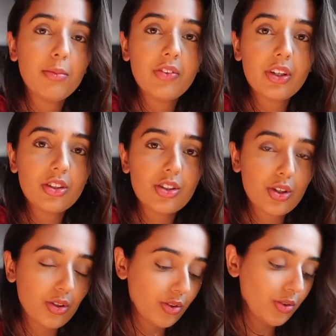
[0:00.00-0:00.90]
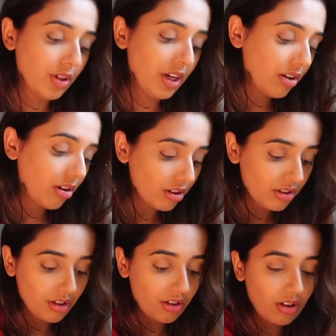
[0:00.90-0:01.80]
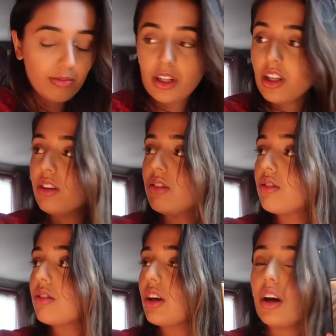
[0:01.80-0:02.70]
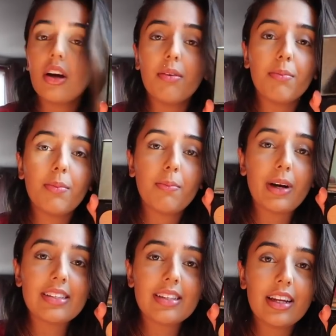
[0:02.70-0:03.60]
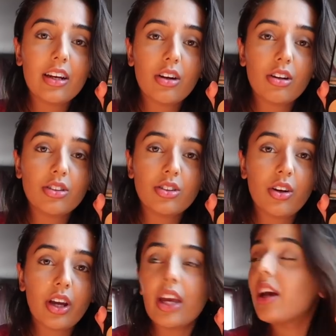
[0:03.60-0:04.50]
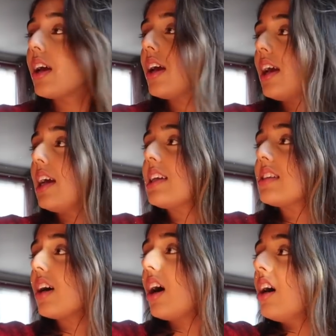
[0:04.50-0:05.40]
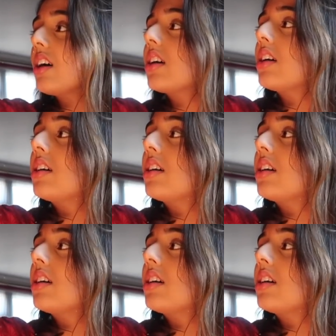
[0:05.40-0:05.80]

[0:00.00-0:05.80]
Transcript: Moving on to contour, I'm gonna use my Sleek Contour Kit in Dark.